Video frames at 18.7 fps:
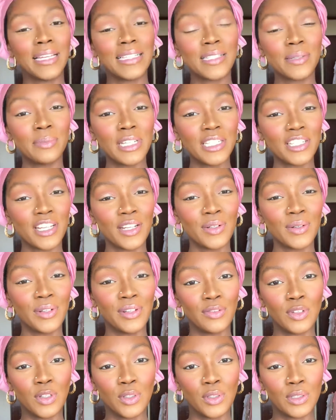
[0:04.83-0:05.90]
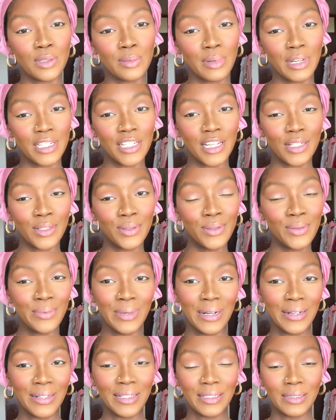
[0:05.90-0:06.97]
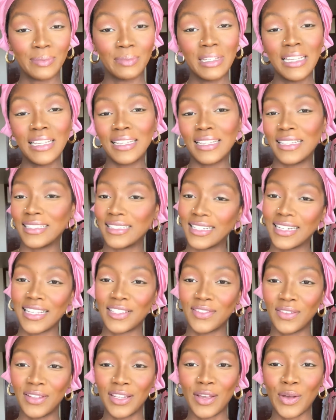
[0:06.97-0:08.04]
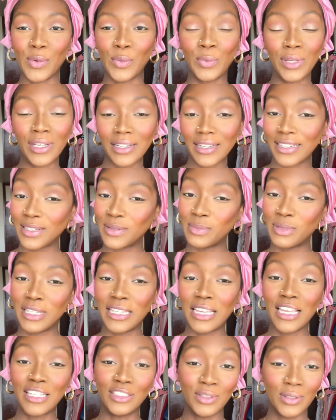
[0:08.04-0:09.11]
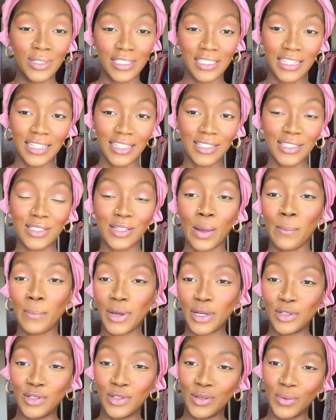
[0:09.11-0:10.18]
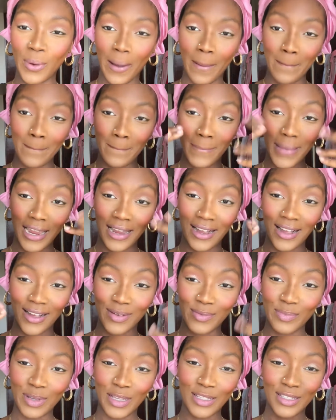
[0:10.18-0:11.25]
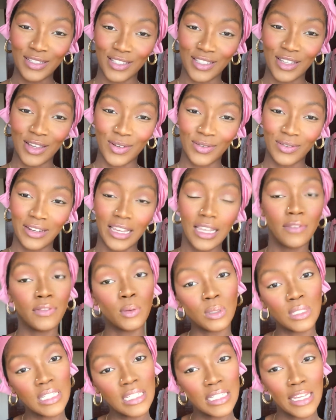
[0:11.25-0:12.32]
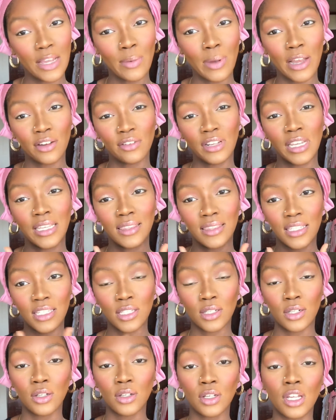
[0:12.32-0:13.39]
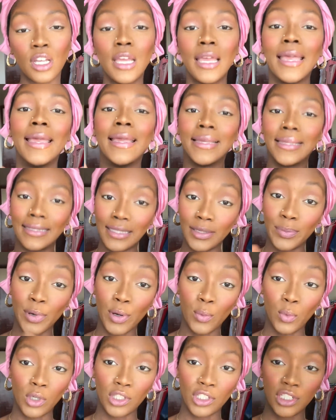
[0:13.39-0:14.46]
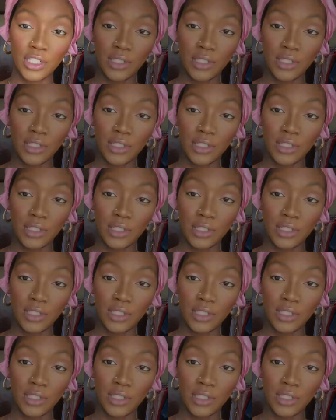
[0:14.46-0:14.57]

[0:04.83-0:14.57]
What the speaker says: to my channel. If you're new to my channel, welcome. In today's video we are going to be using some new makeup. So if you want to see how I created this look, keep on watching.